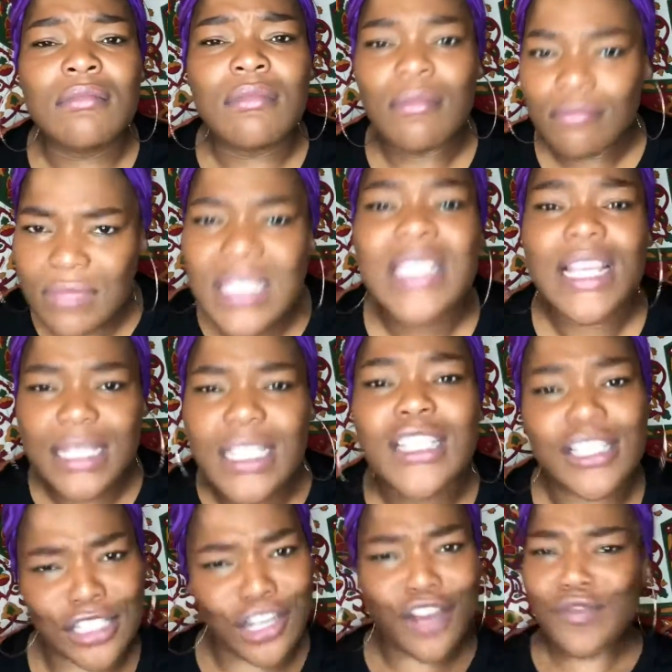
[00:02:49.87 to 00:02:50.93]
sis
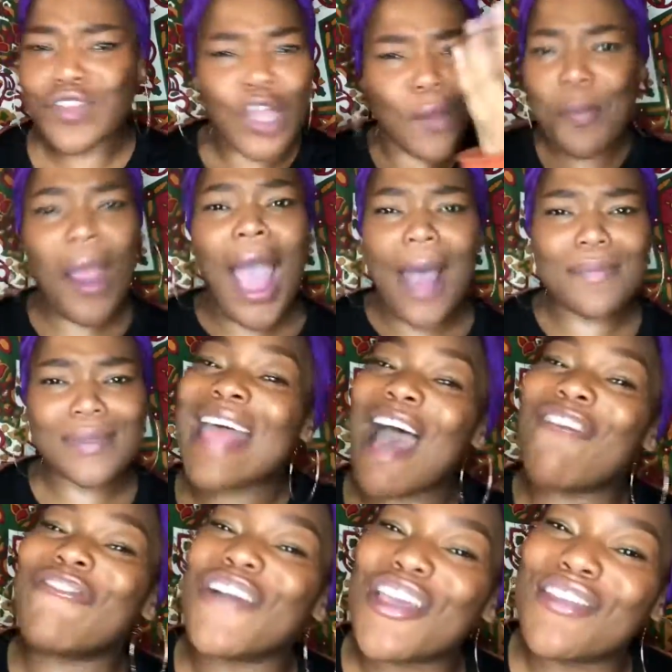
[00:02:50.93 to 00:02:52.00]
deserves her props.
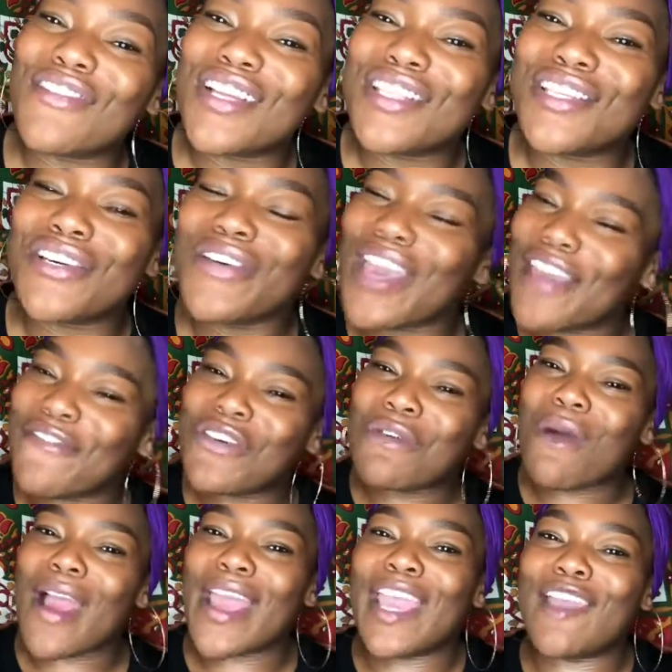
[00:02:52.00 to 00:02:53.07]
Without further ado, if you
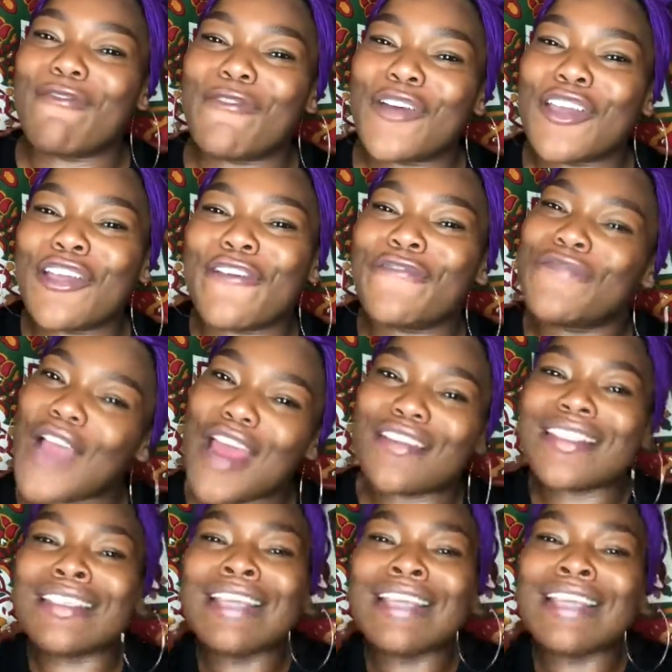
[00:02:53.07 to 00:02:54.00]
are here for your first